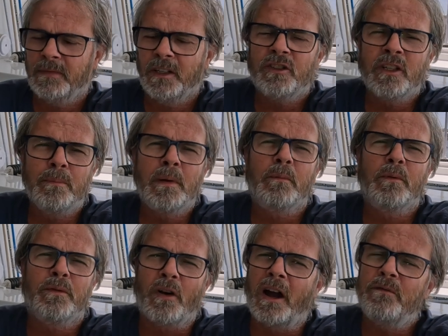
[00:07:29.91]
Tip
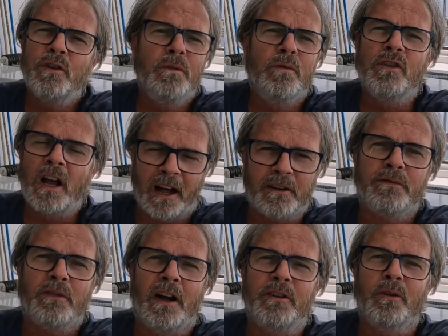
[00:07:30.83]
number 5, you've got to
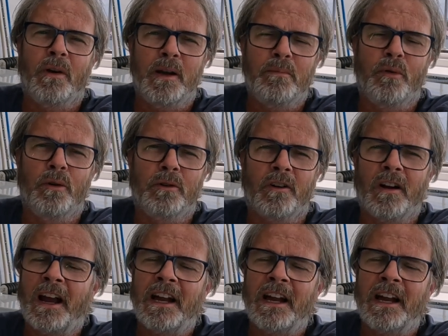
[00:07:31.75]
find the right broker.